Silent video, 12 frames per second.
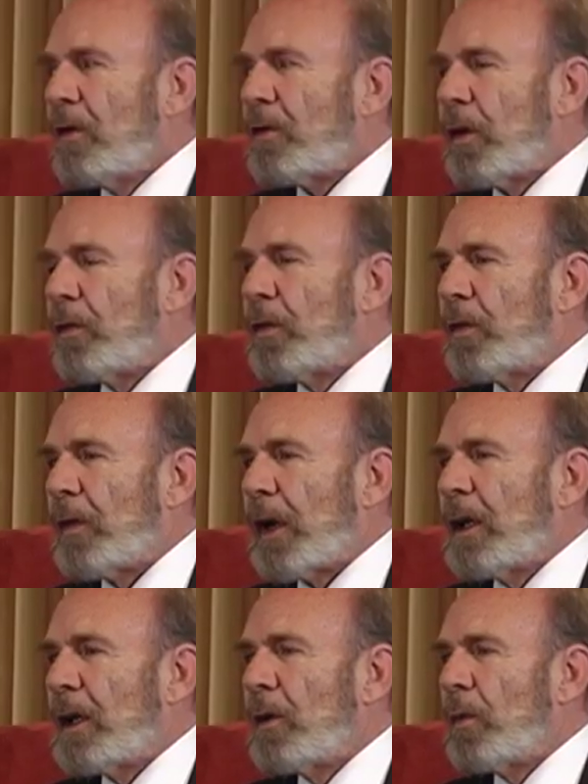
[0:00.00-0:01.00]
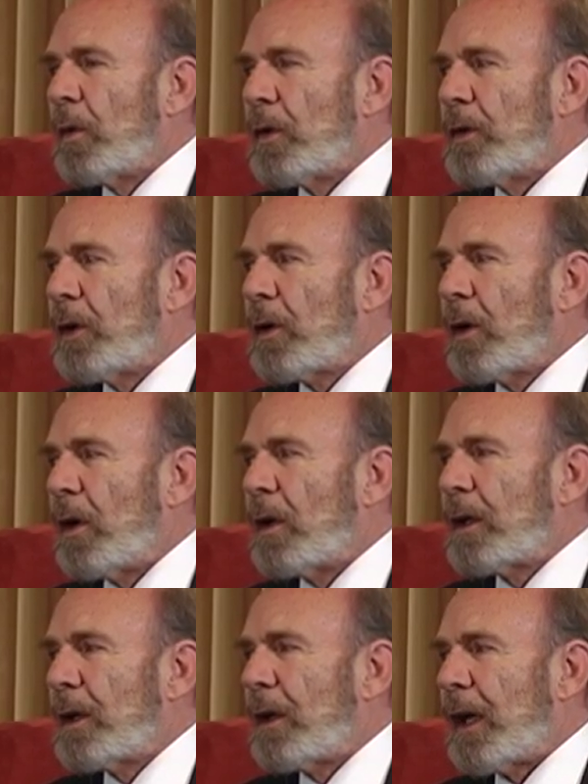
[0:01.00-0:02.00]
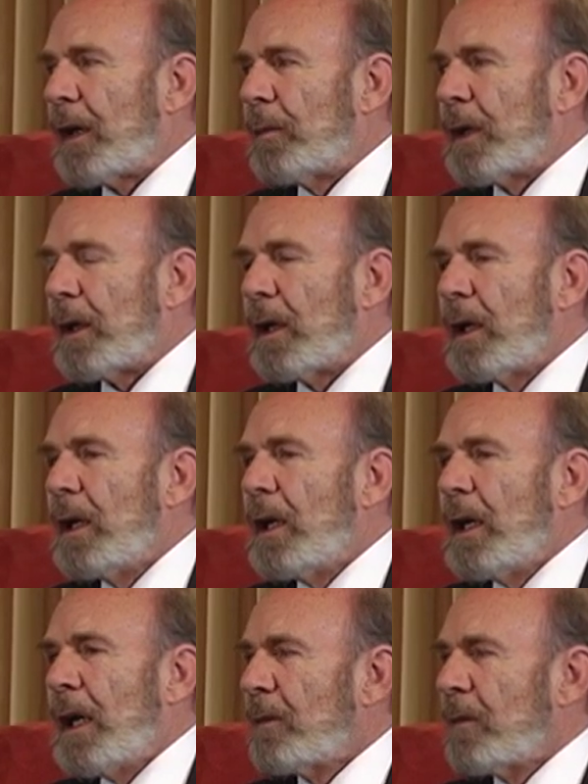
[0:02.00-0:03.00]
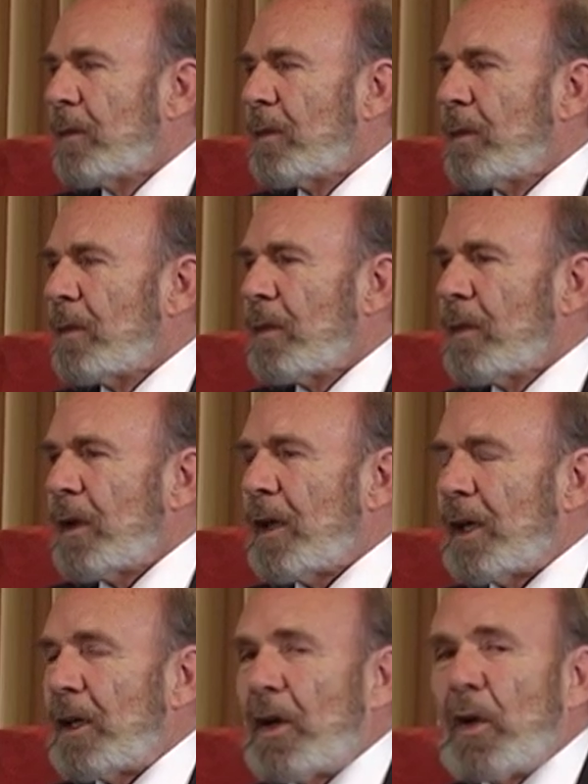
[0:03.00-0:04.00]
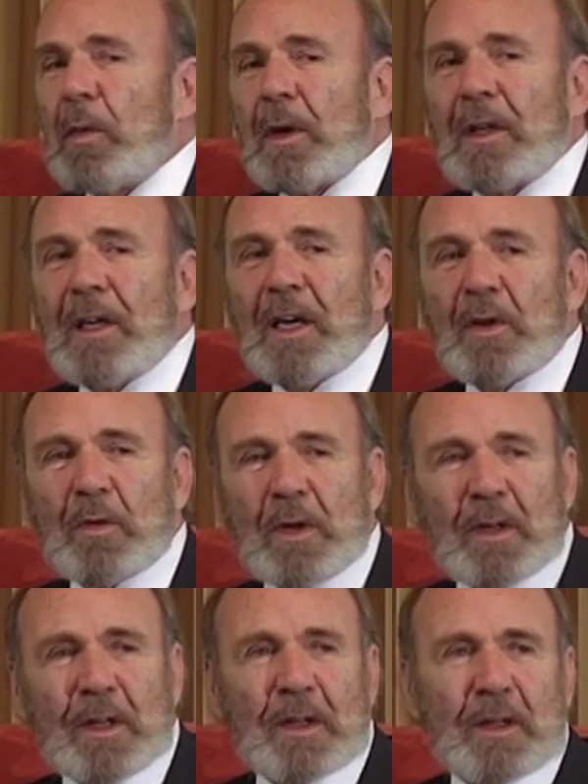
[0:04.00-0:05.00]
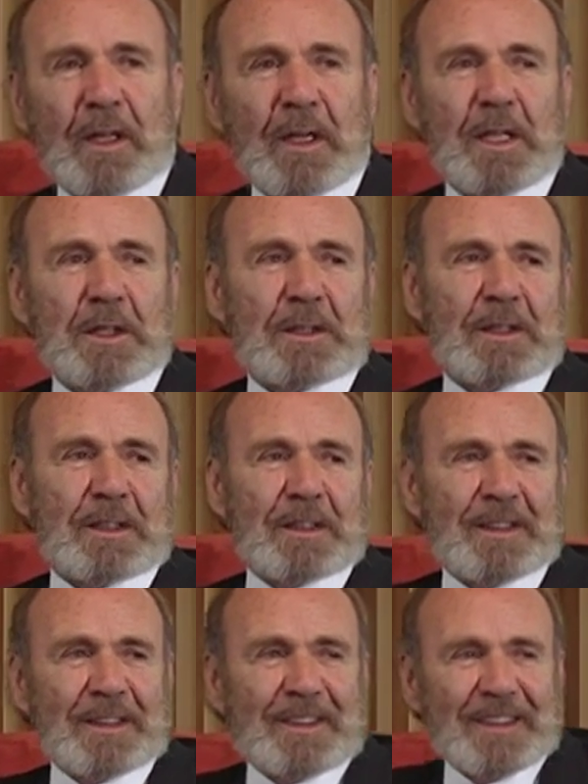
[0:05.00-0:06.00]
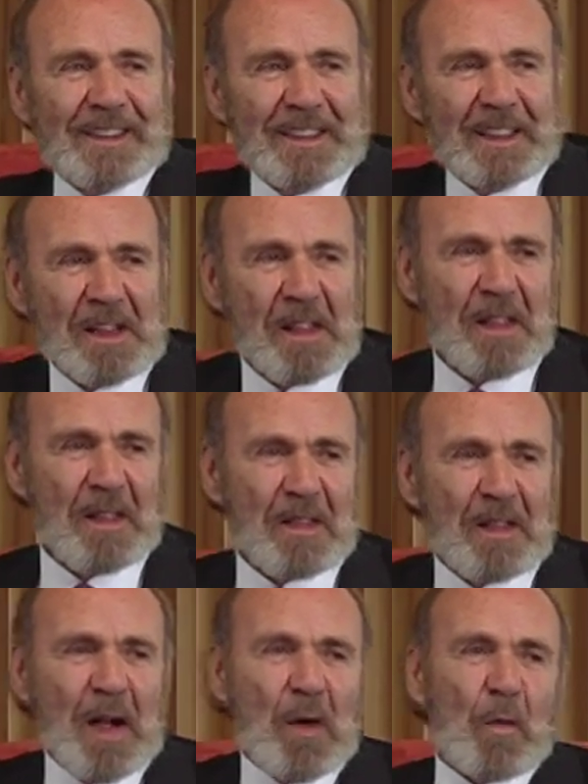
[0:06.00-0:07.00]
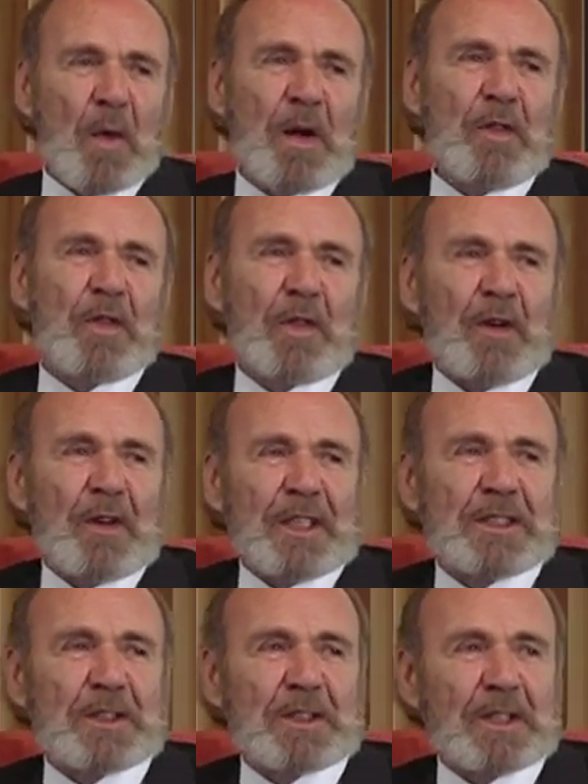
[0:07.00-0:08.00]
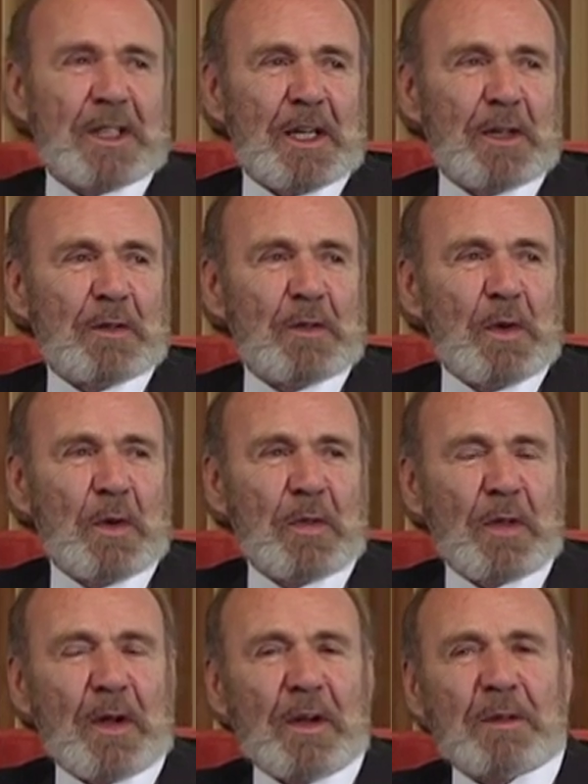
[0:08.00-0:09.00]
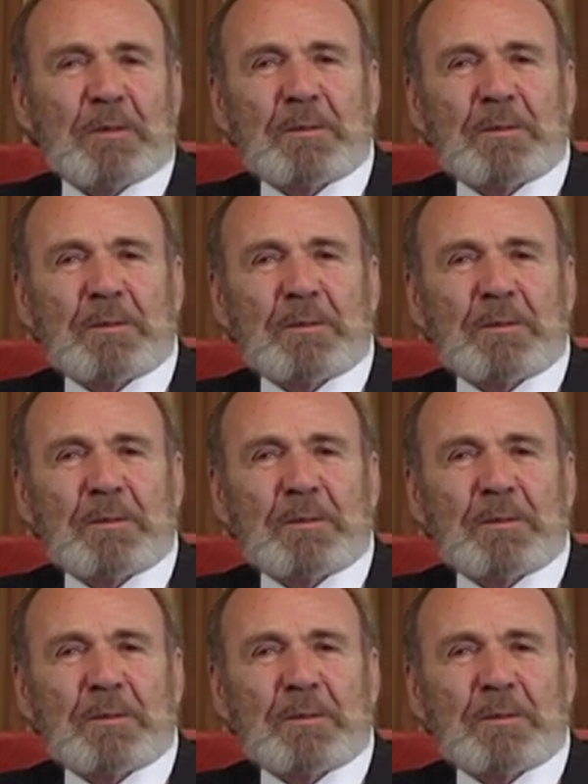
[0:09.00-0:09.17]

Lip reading: from finding what you call enlightenment. And you know what the ironic thing is? That one thought is the state of no thought.